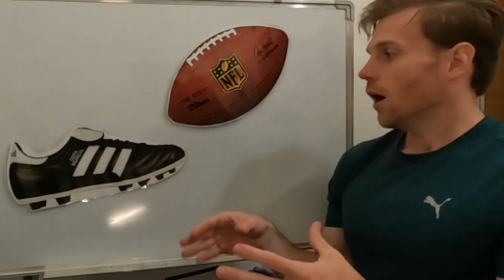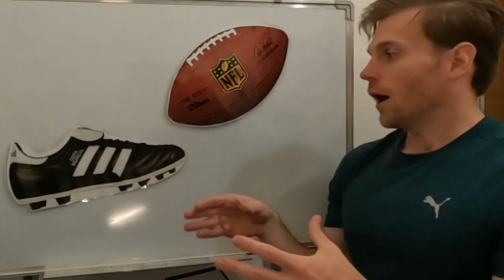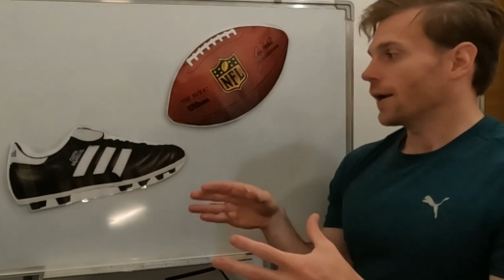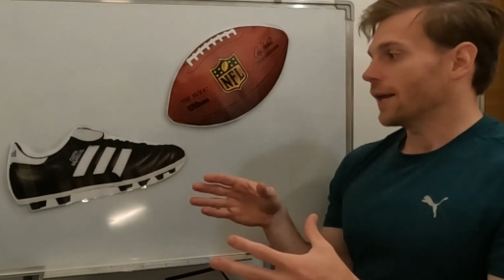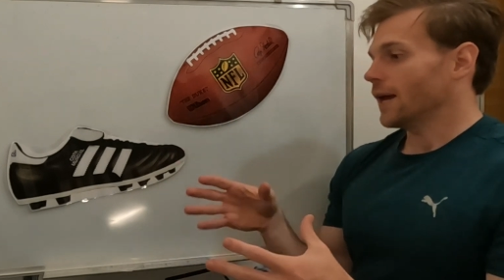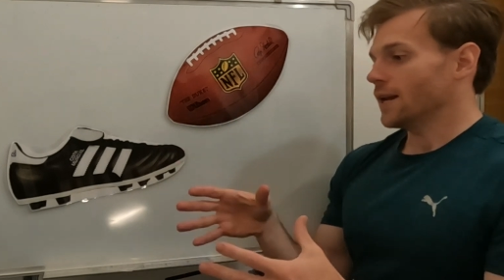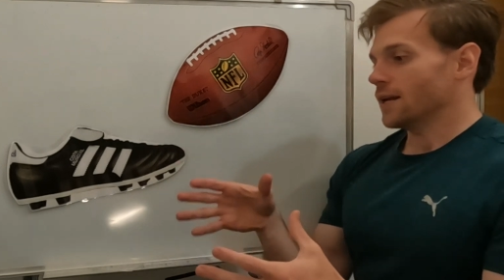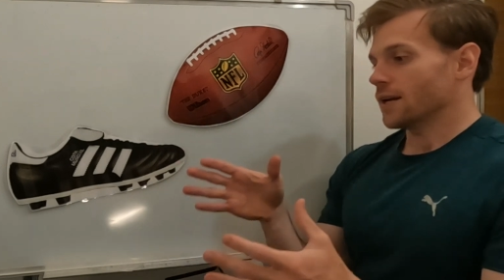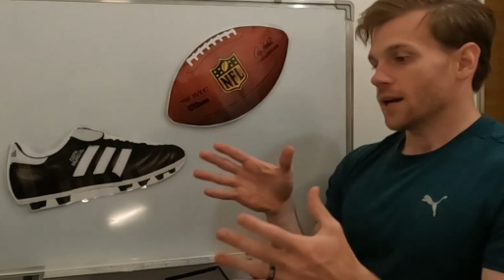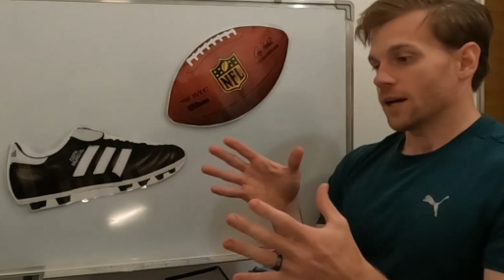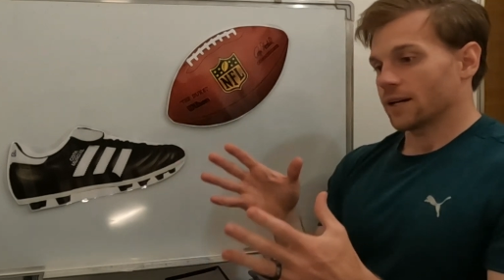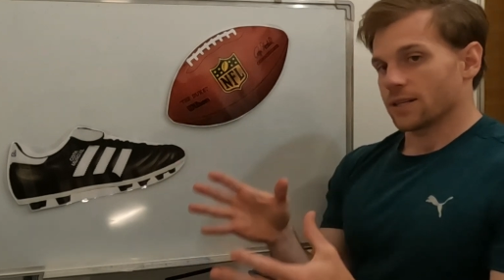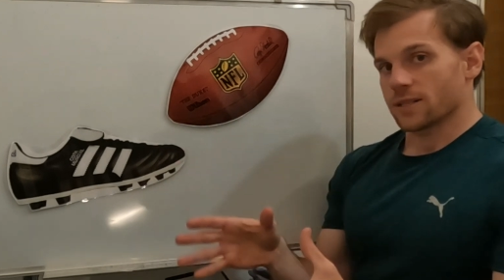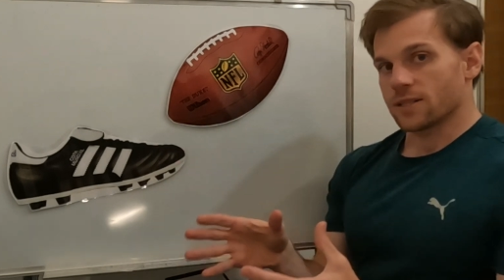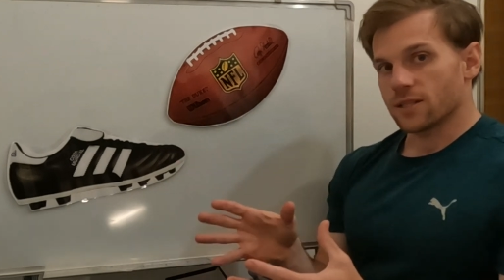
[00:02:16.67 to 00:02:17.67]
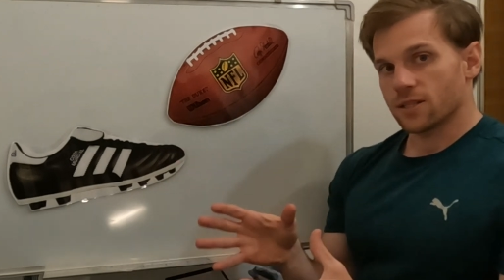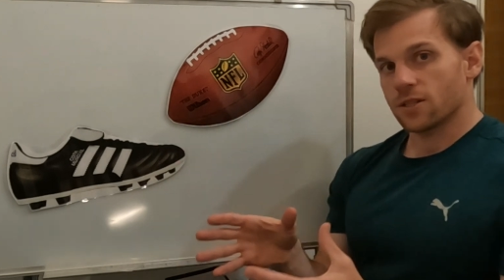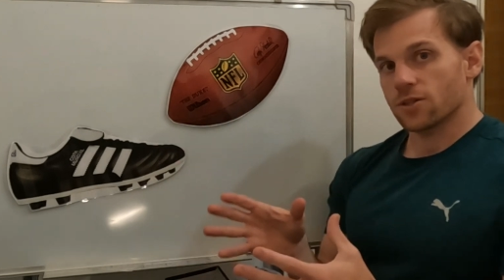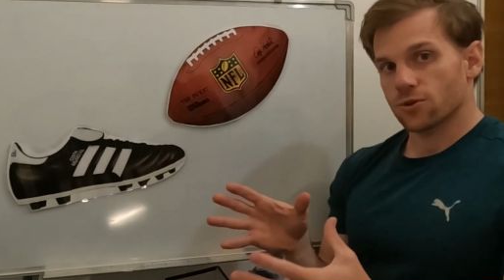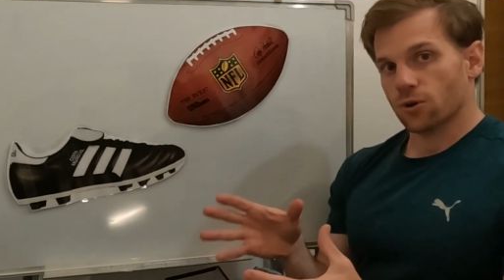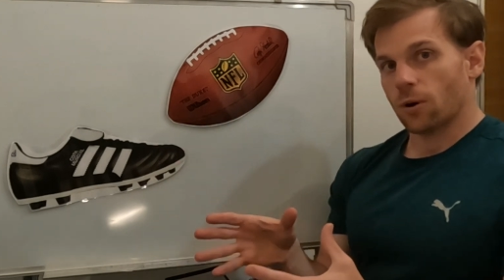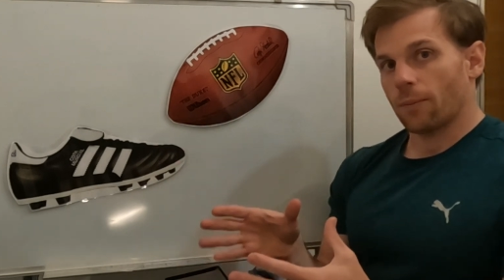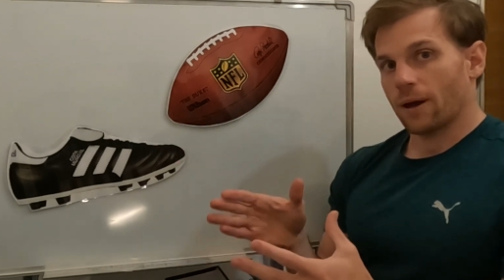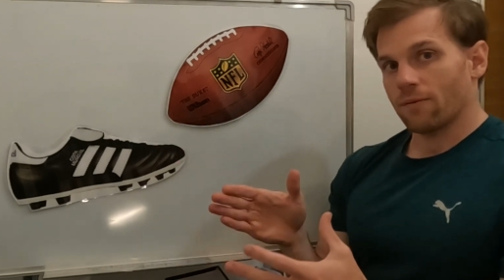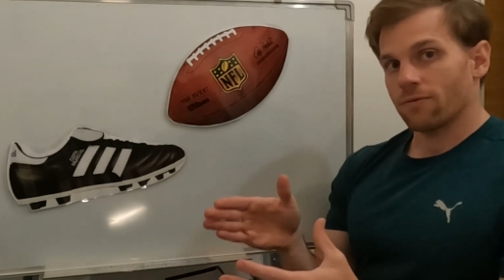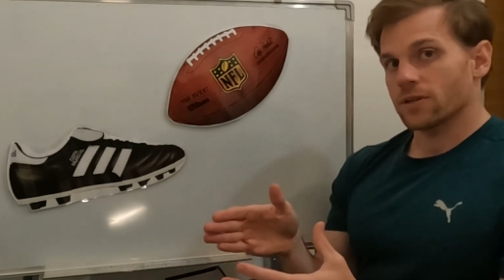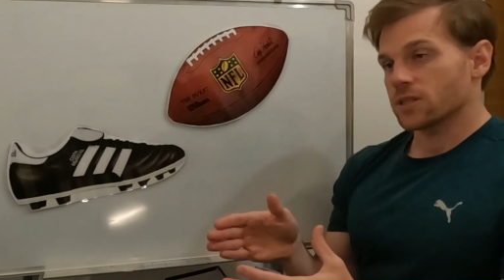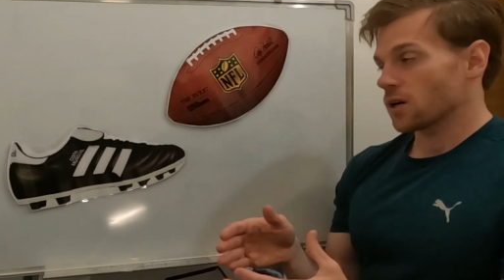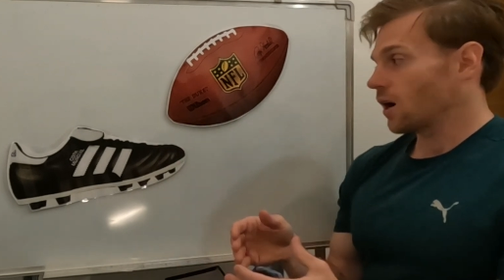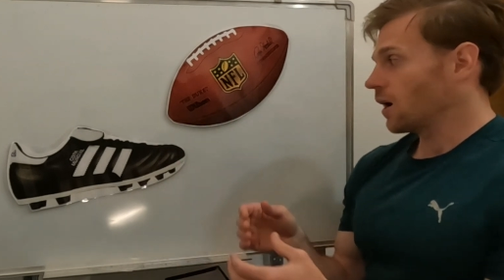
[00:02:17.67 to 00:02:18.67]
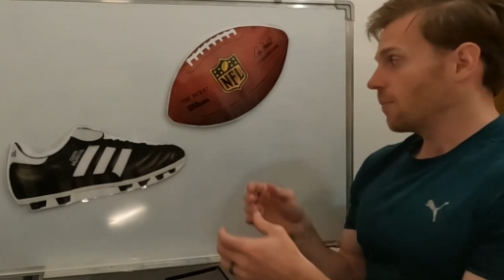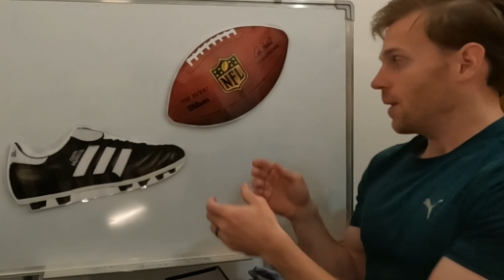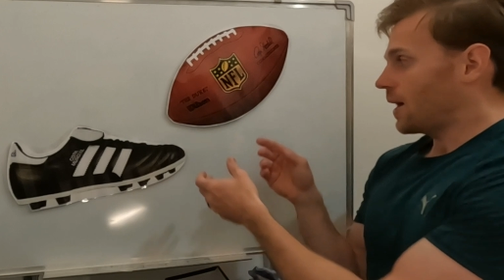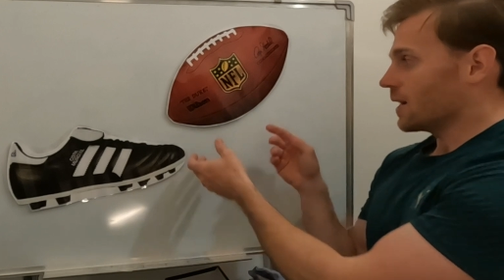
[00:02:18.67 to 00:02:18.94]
are getting a consistent drop every time